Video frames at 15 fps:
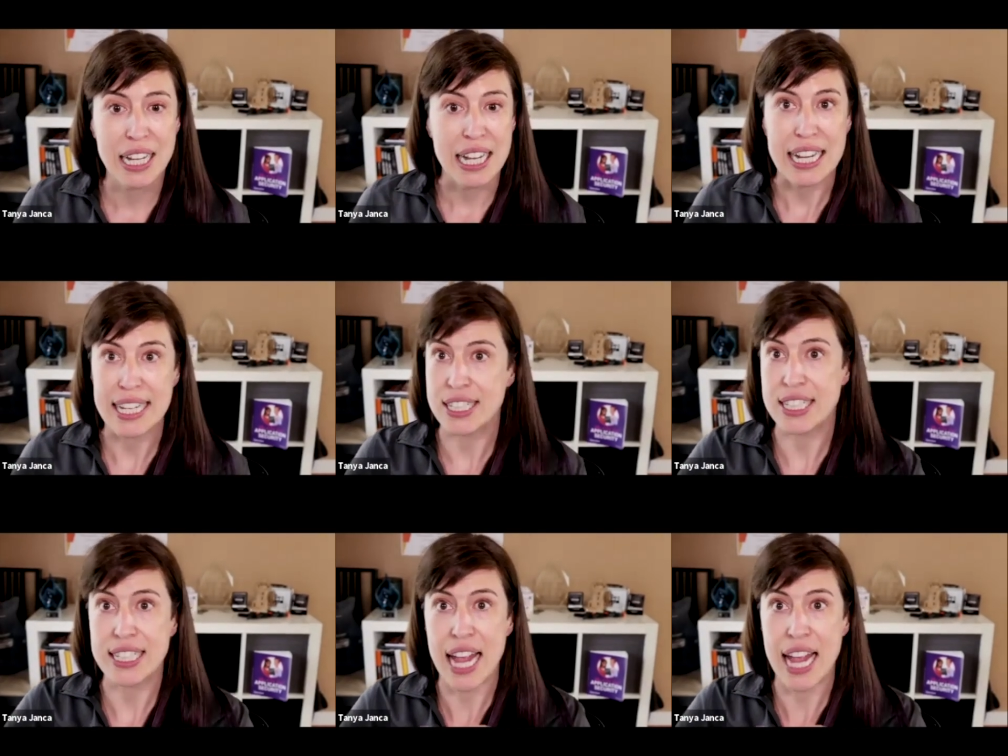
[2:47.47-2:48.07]
it's
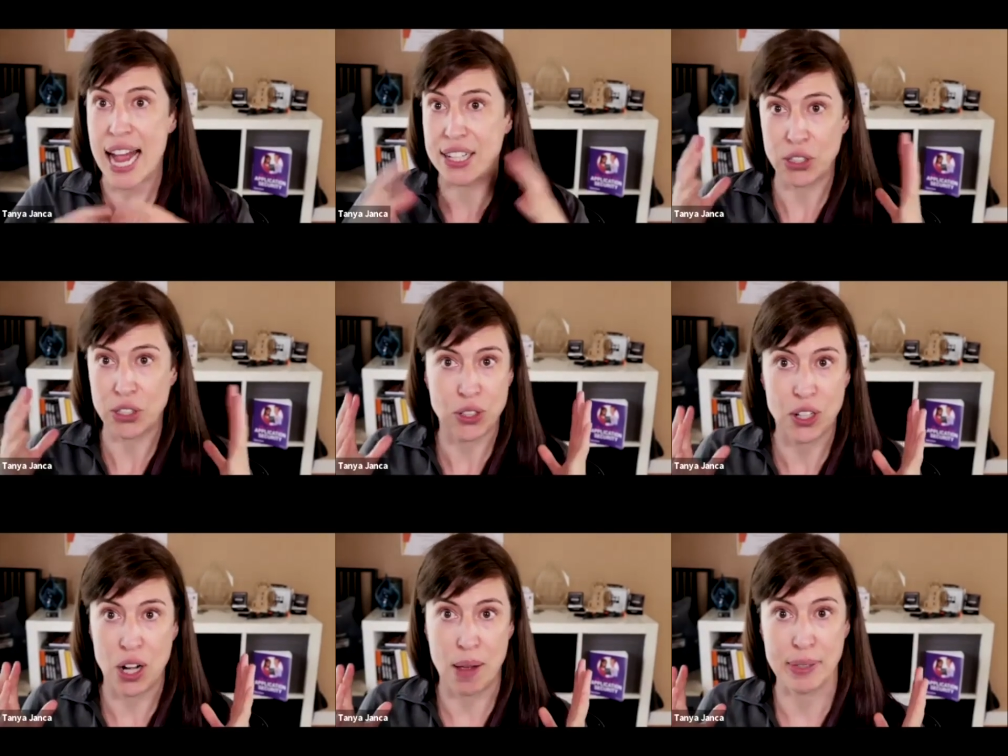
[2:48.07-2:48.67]
just
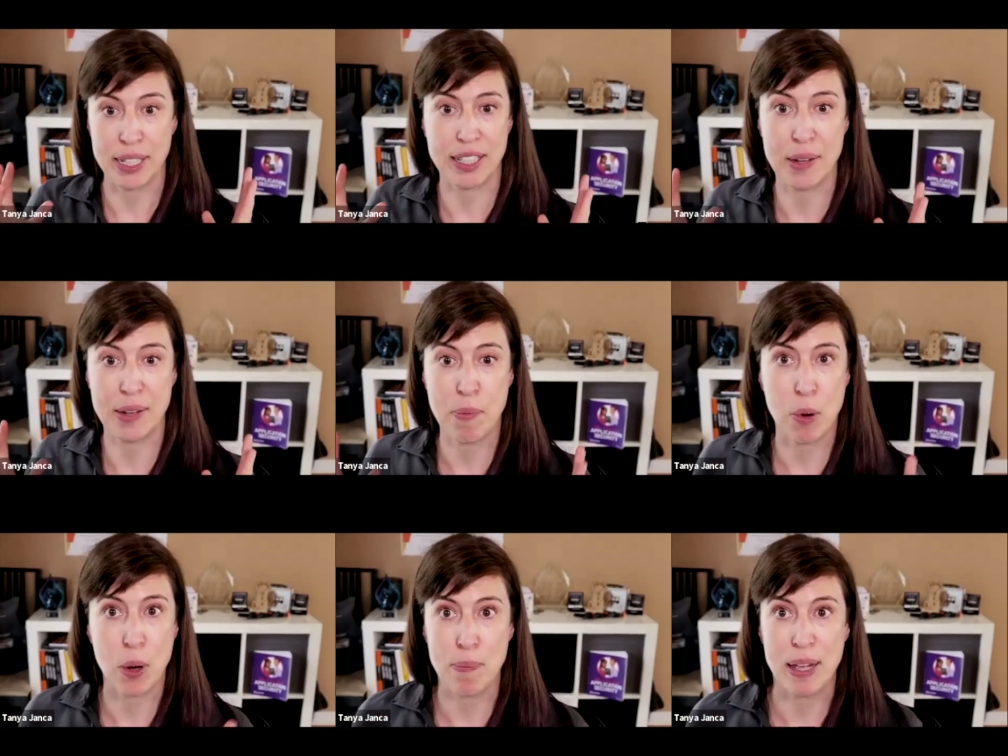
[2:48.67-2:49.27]
astronomically
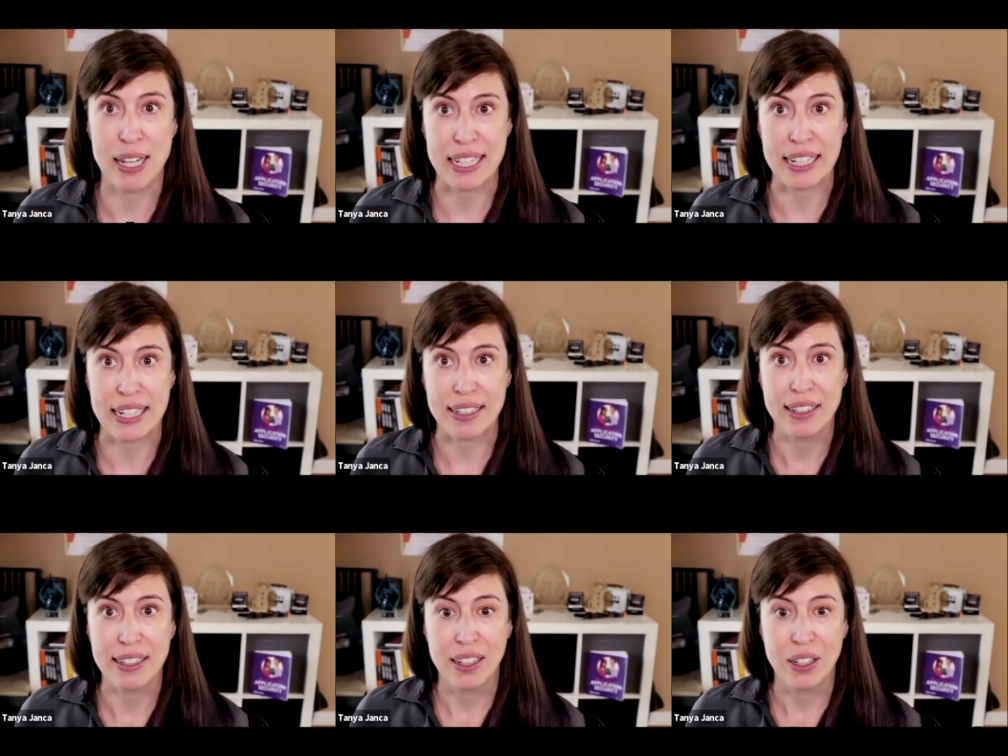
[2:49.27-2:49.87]
more money,
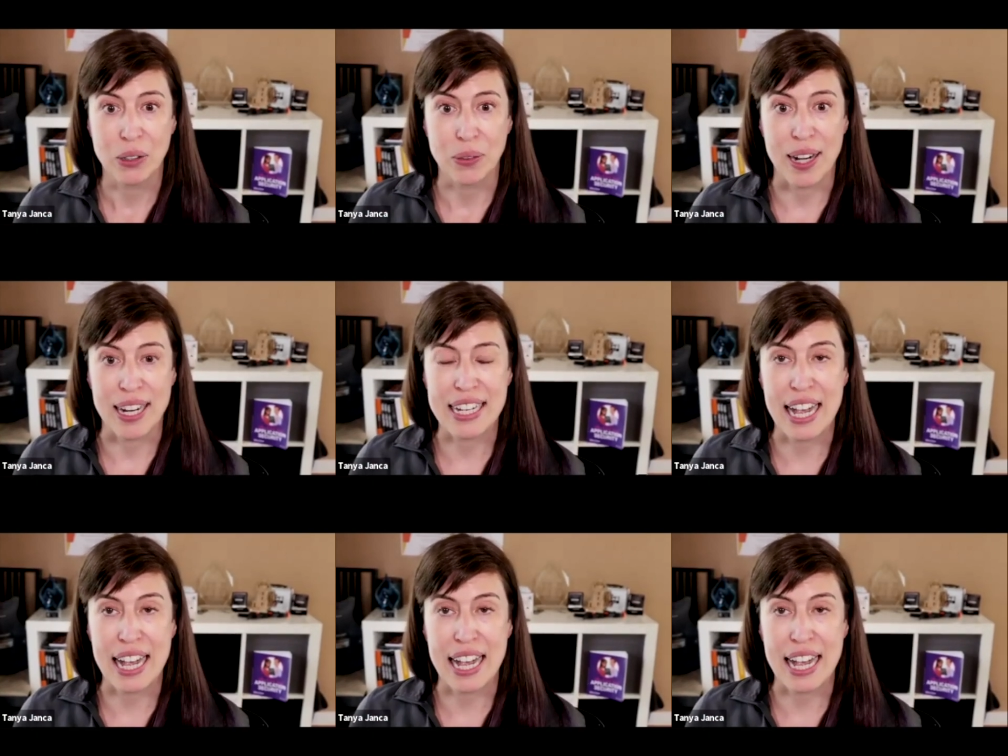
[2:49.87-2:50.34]
right?